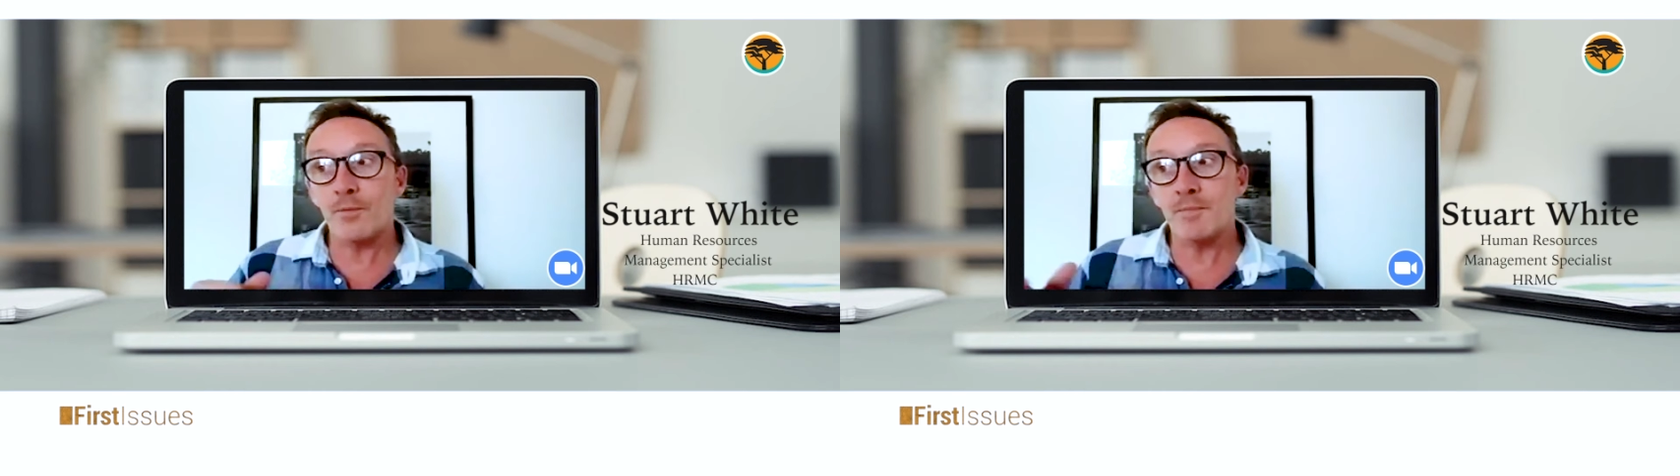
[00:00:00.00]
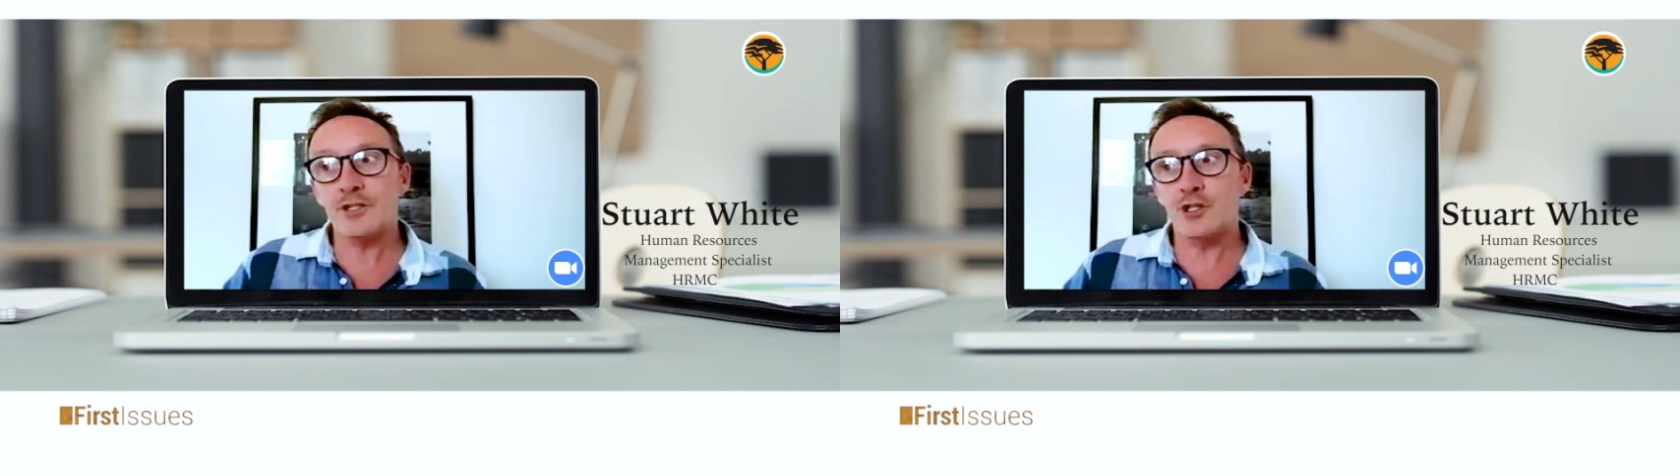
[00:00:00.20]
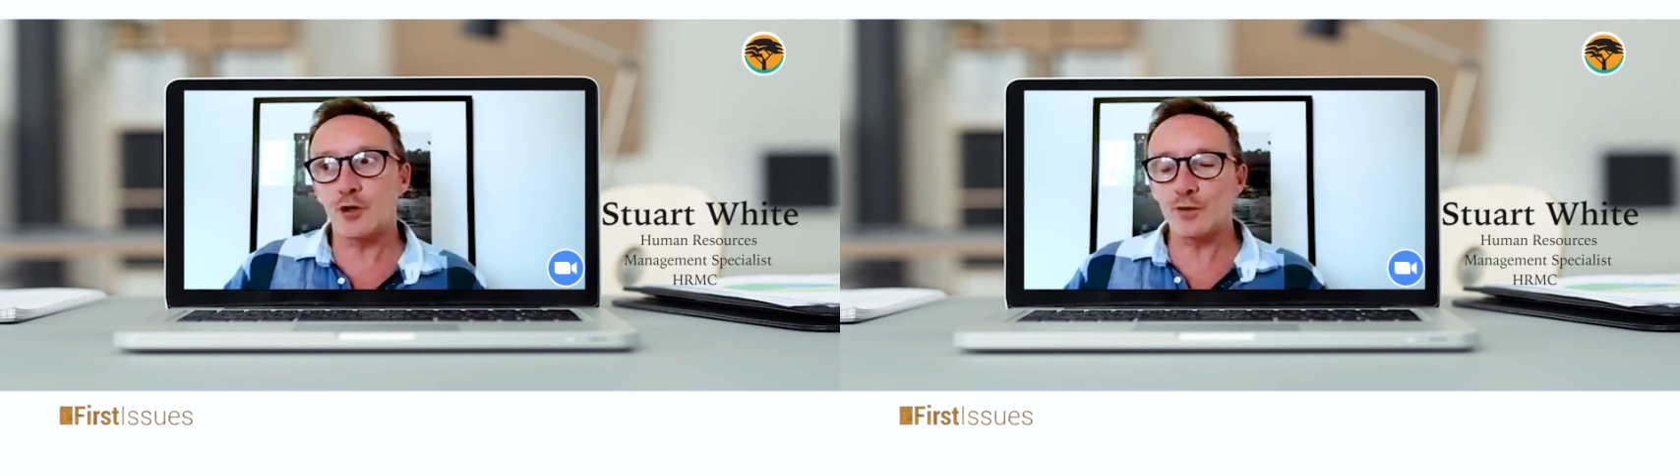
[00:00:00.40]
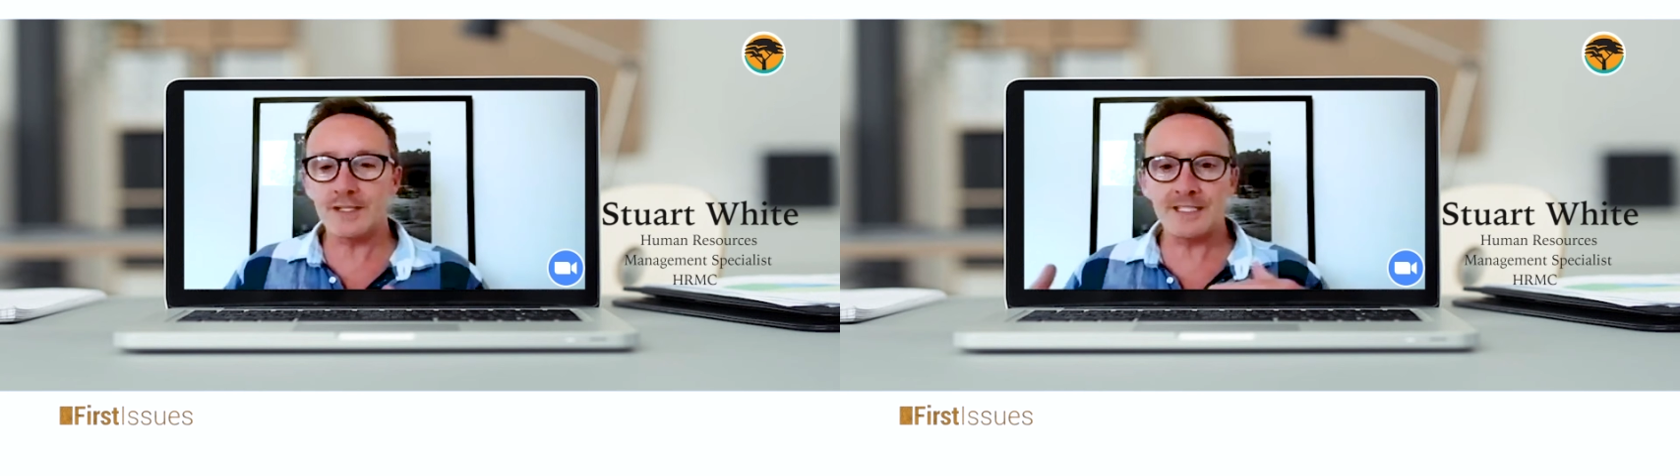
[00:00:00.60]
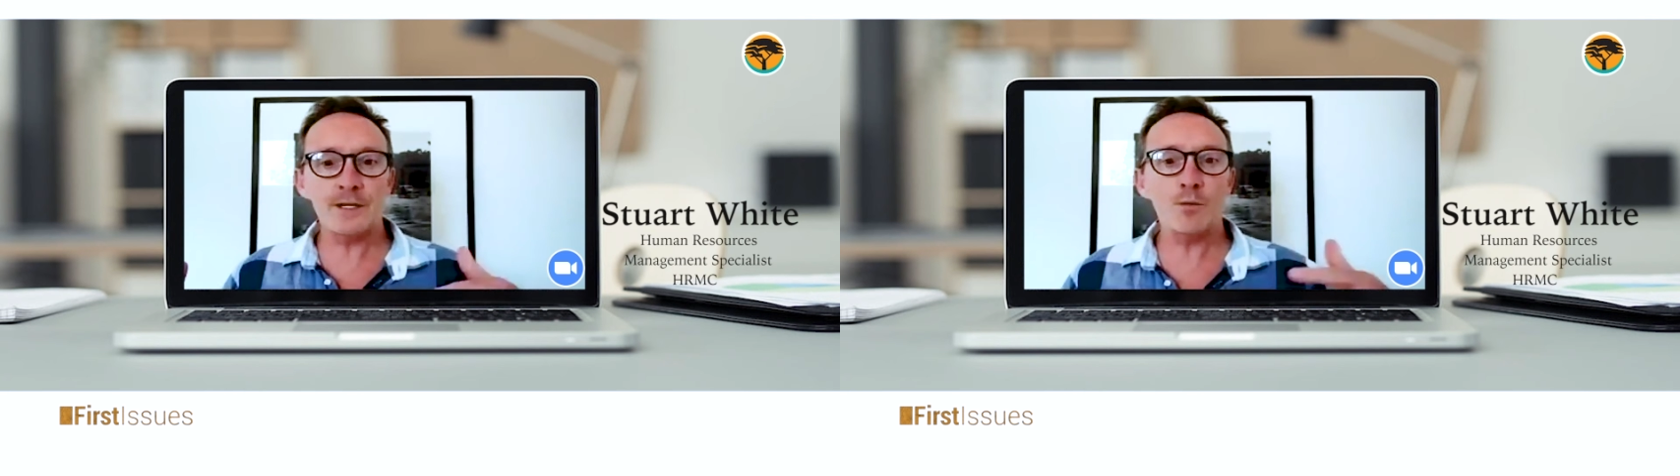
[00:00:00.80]

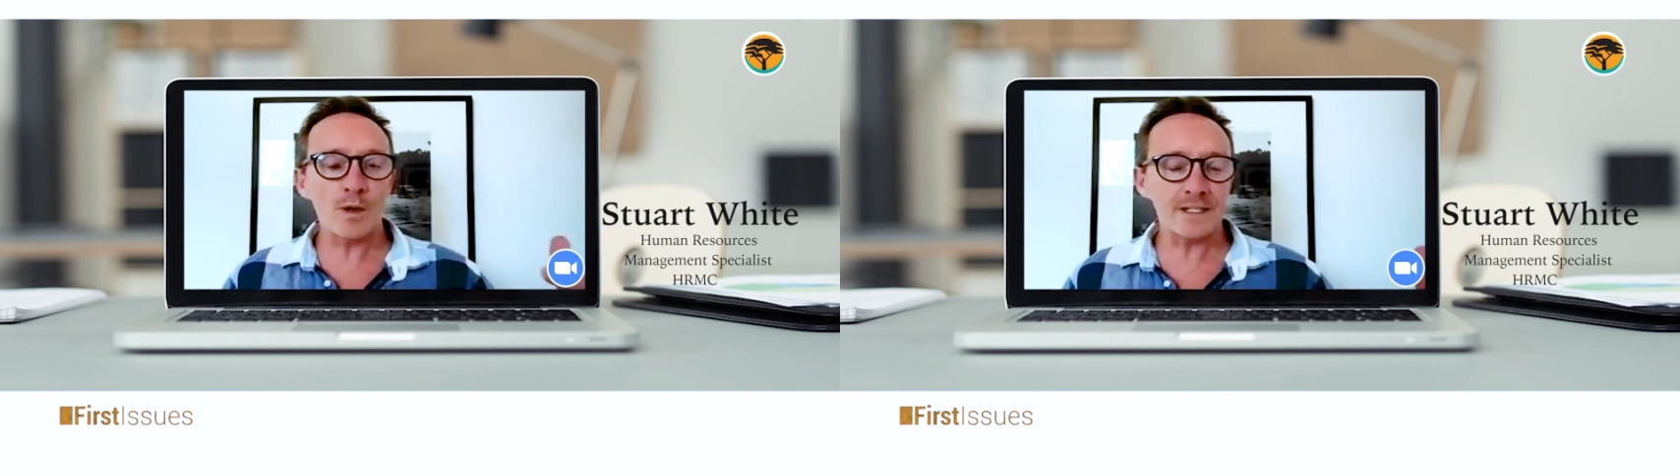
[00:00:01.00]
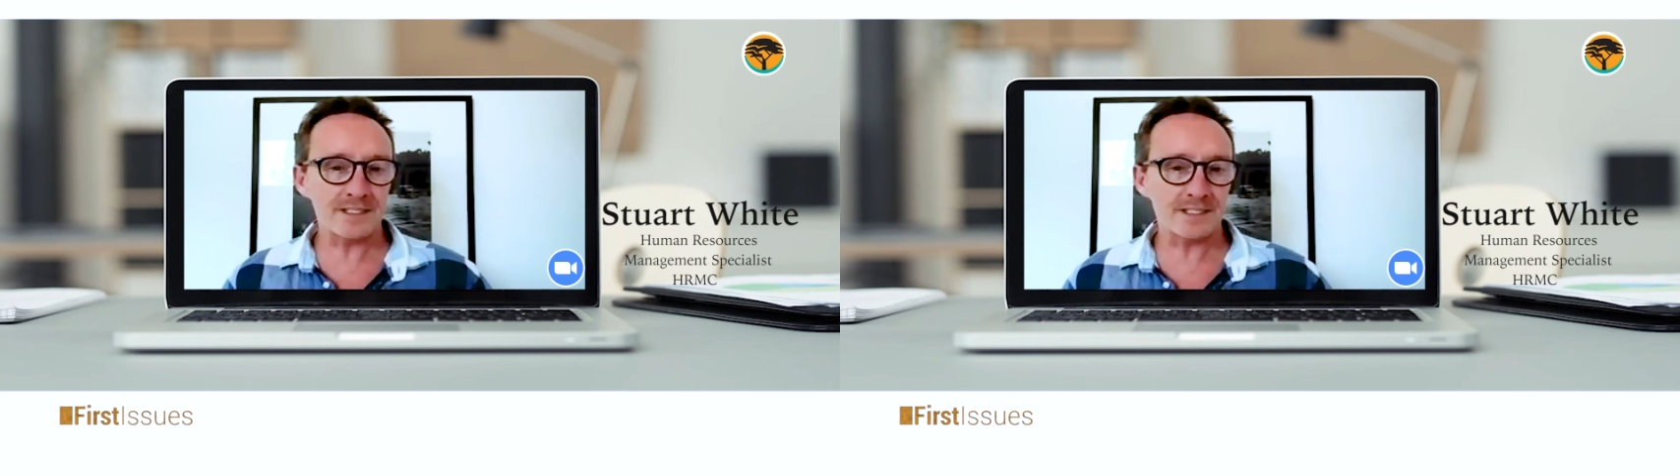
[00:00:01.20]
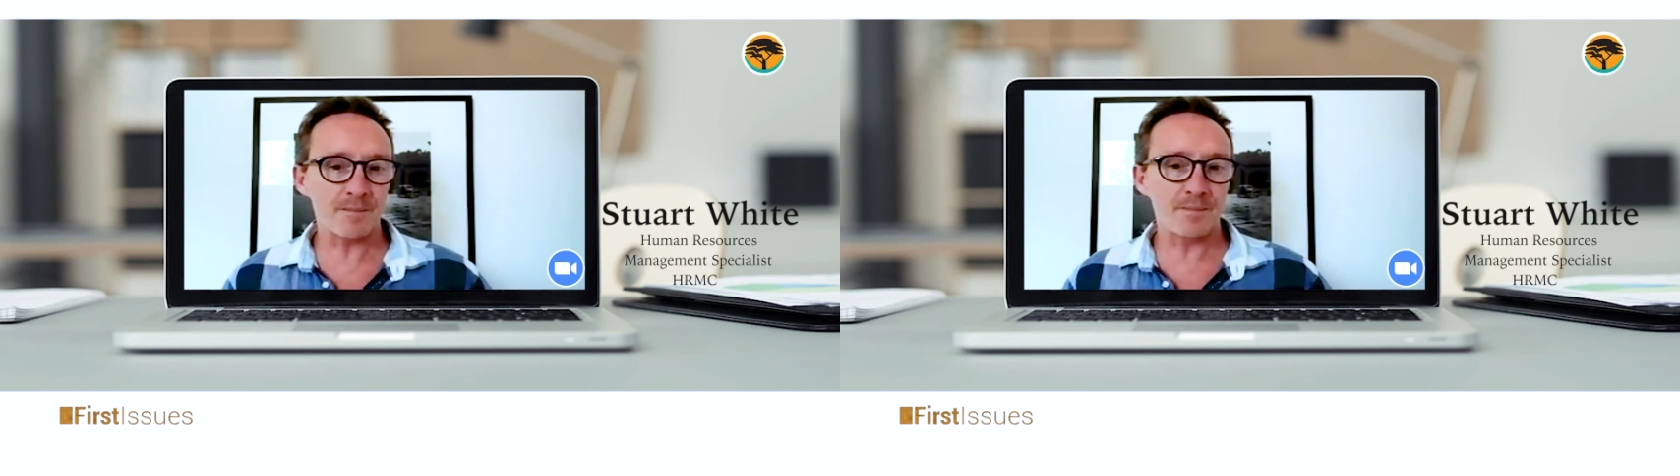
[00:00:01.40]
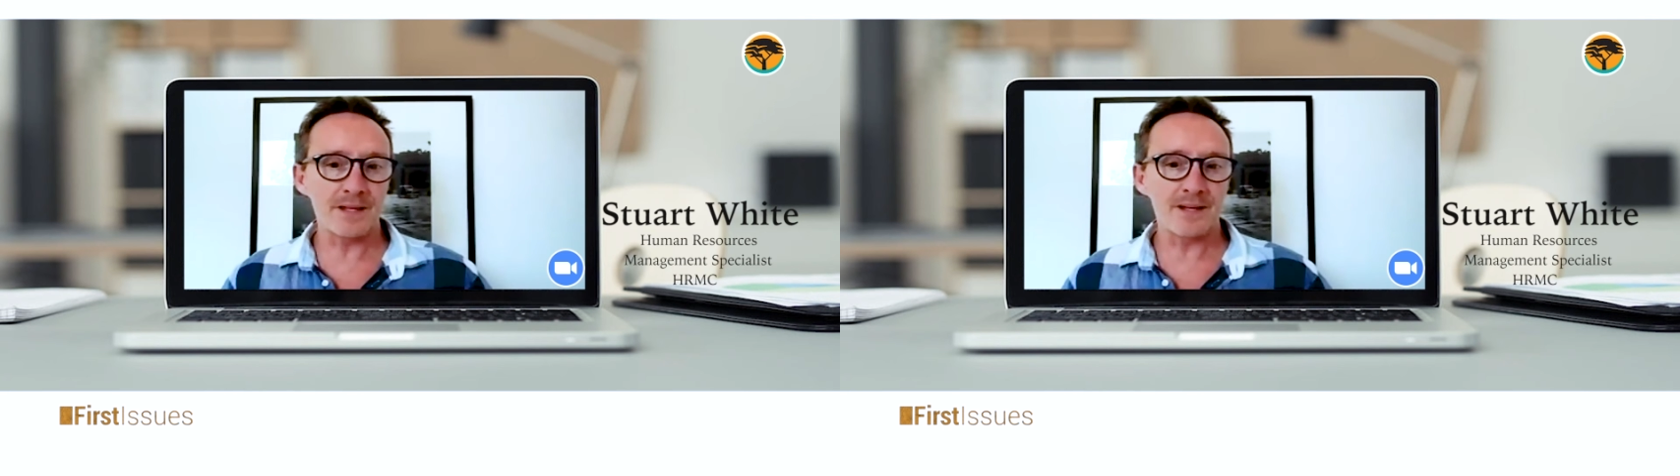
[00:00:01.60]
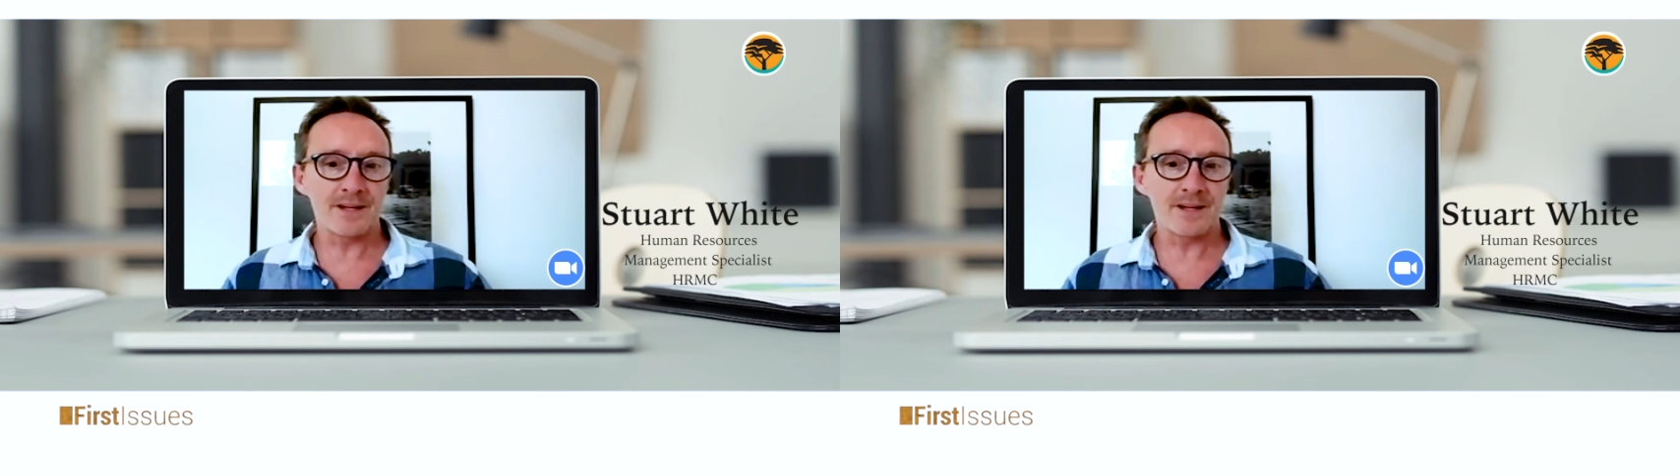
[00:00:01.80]
maturity and wisdom